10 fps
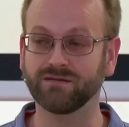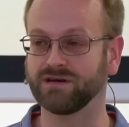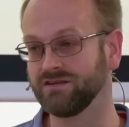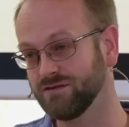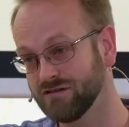And
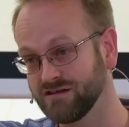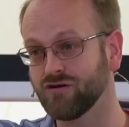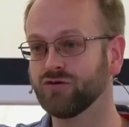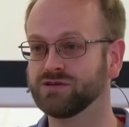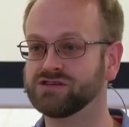if you read
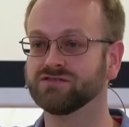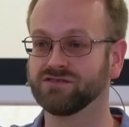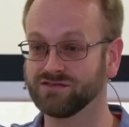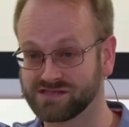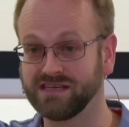Romans,
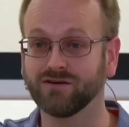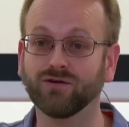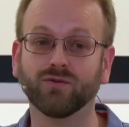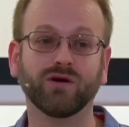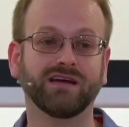you'll see all
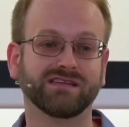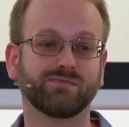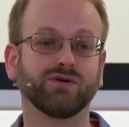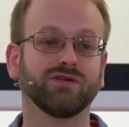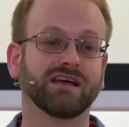the ways
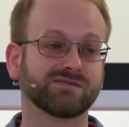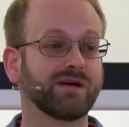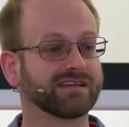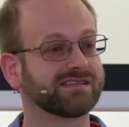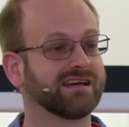Paul
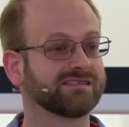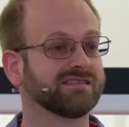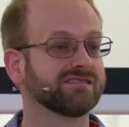expects that to